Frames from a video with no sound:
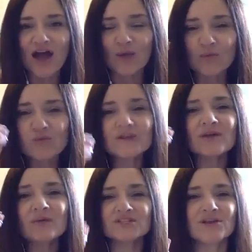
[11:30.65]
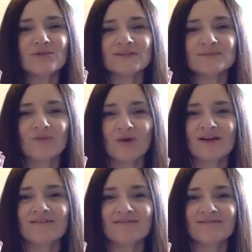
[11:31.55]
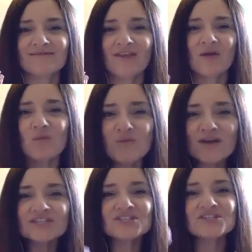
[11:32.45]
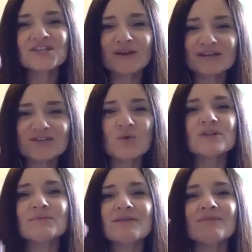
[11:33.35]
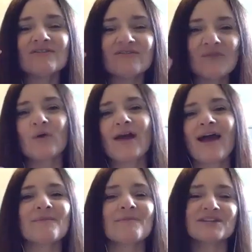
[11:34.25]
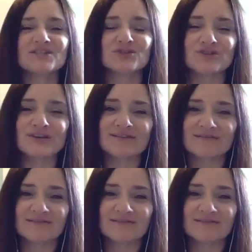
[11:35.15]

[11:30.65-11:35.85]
I really wish I knew this before. I wish they would have told me before I had my children.